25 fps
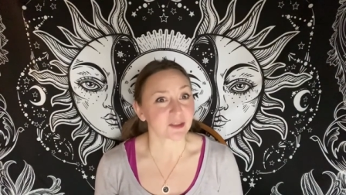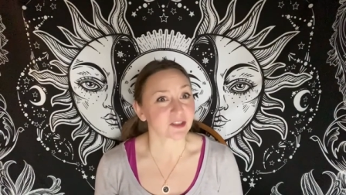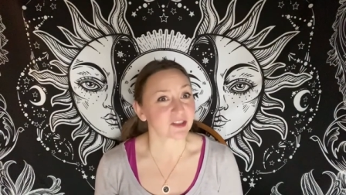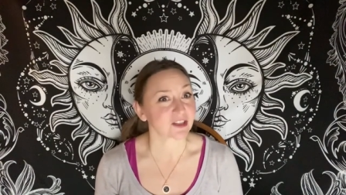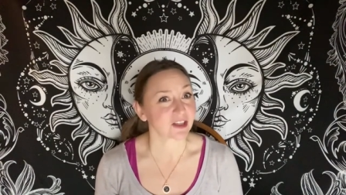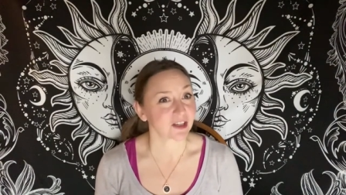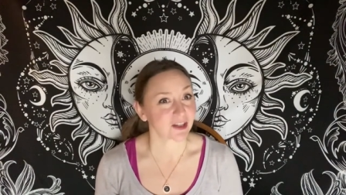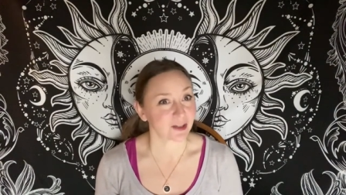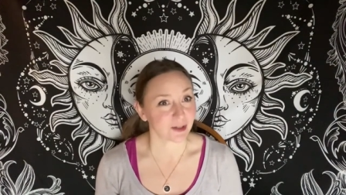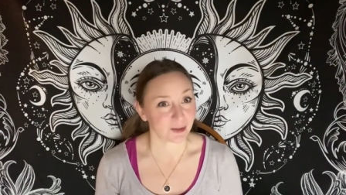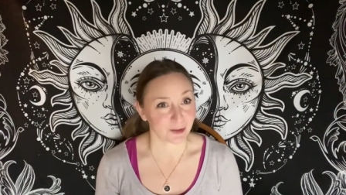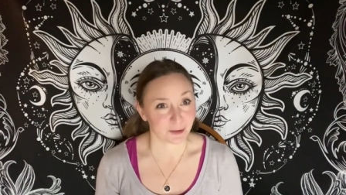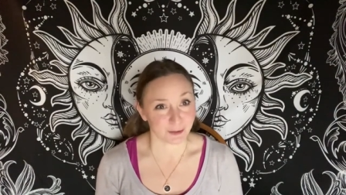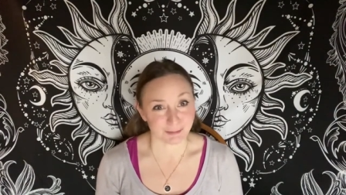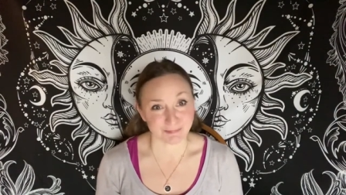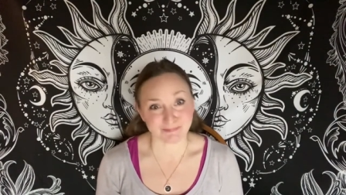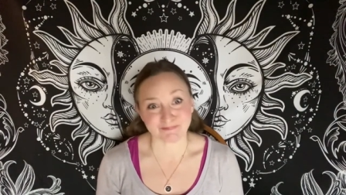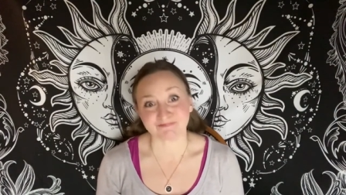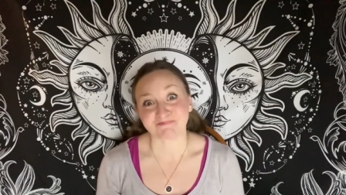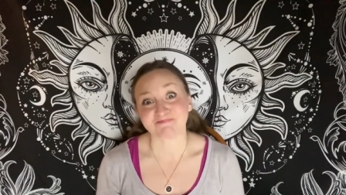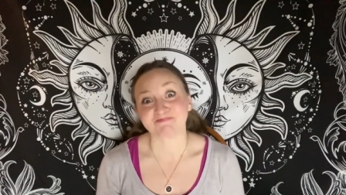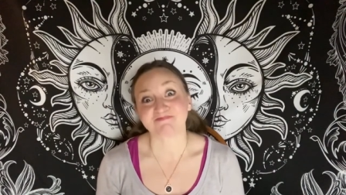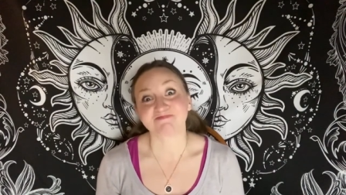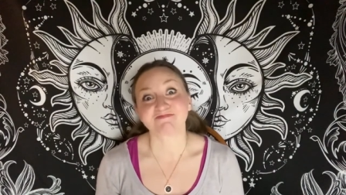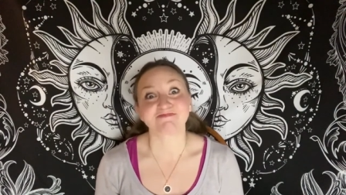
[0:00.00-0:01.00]
So
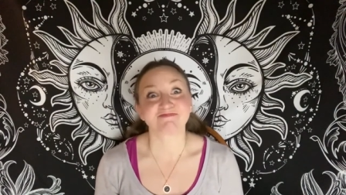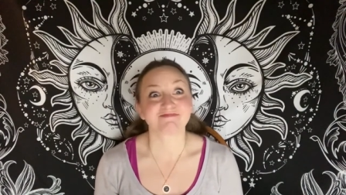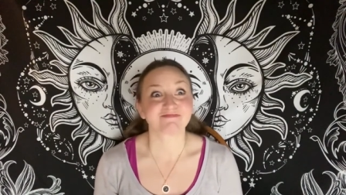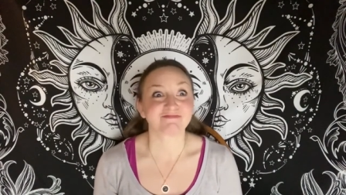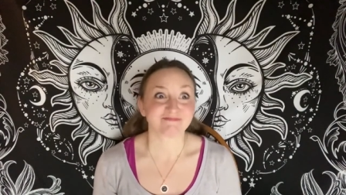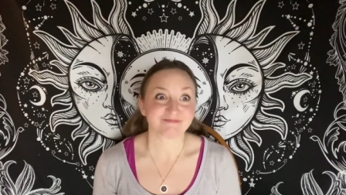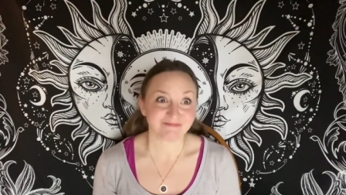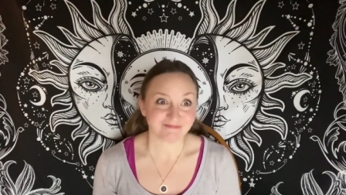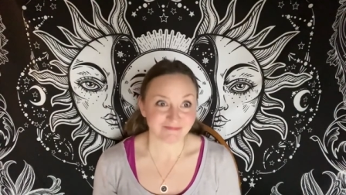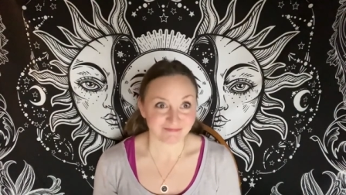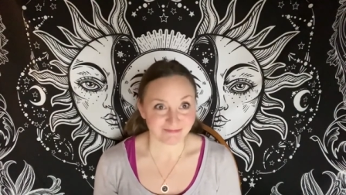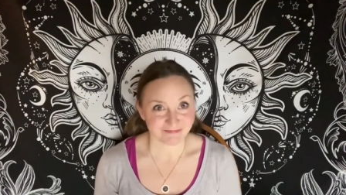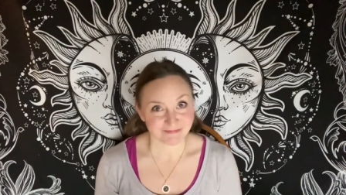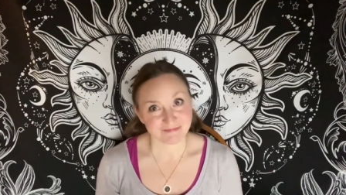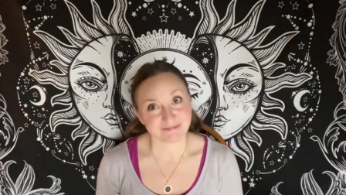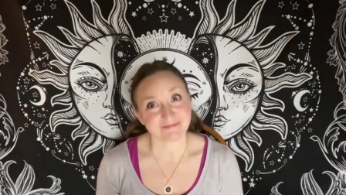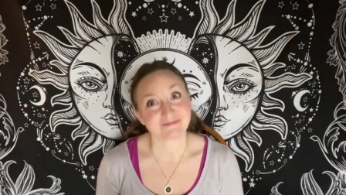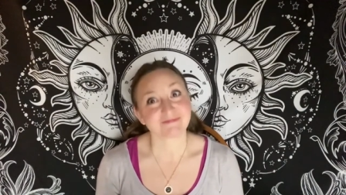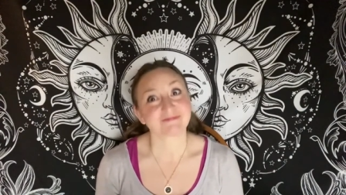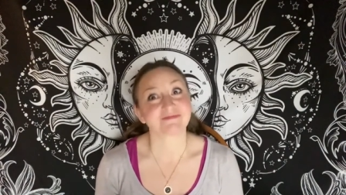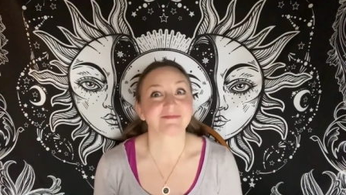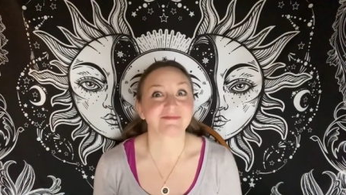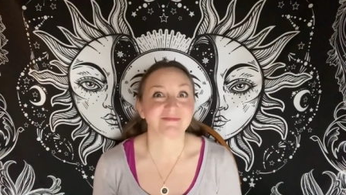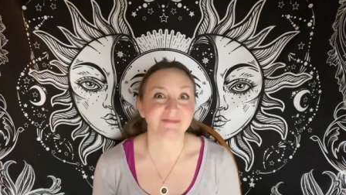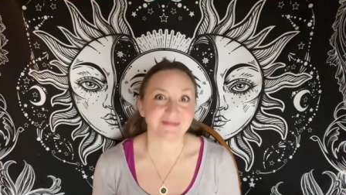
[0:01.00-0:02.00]

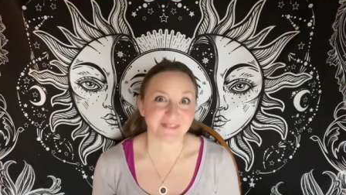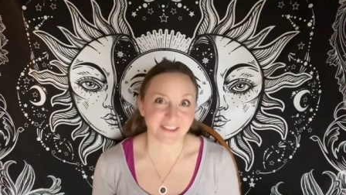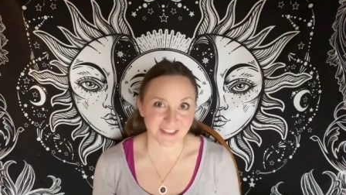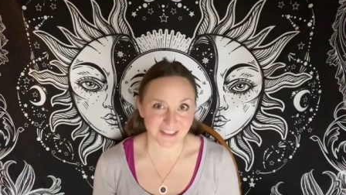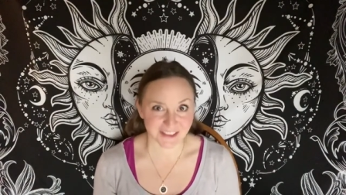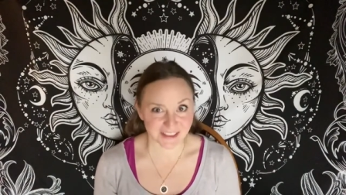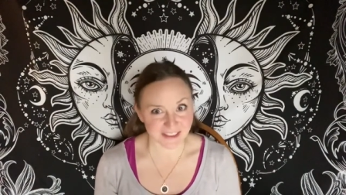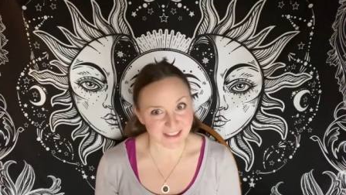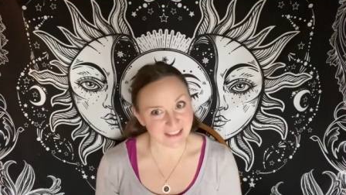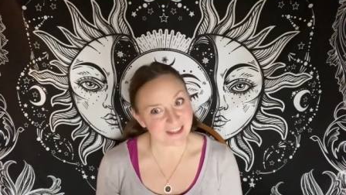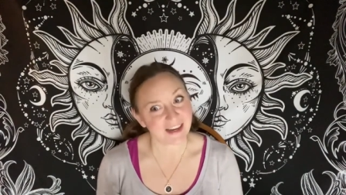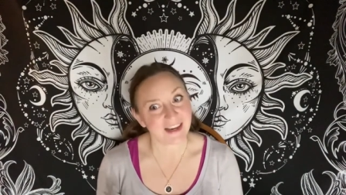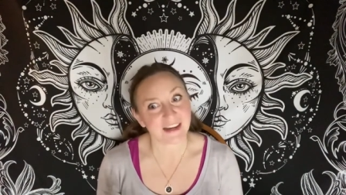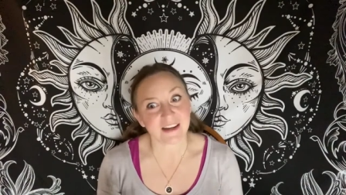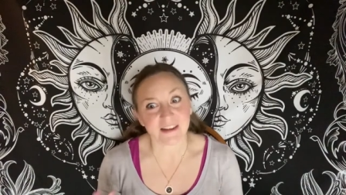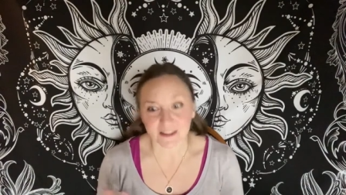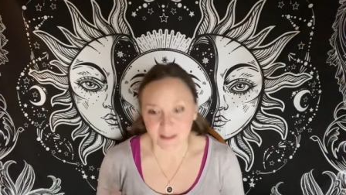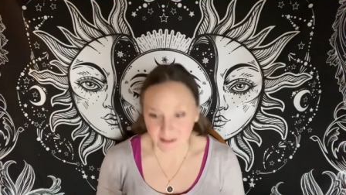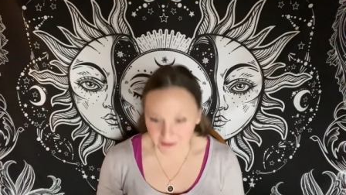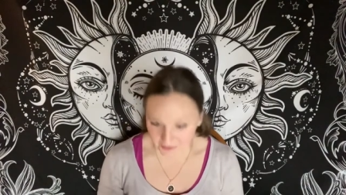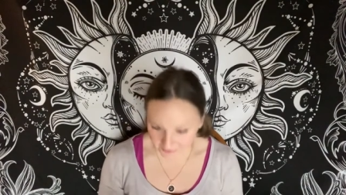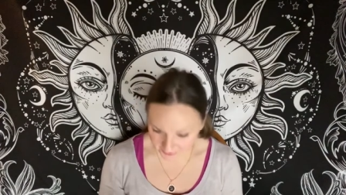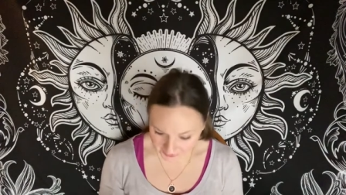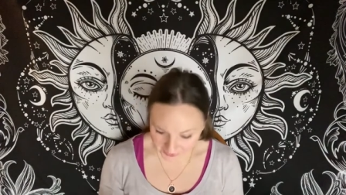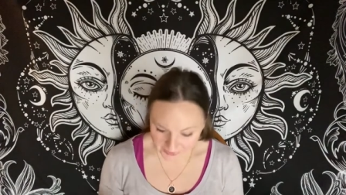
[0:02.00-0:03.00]
yeah,
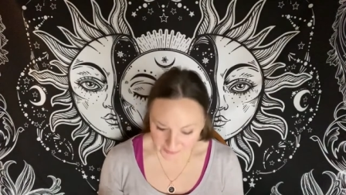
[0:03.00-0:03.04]
all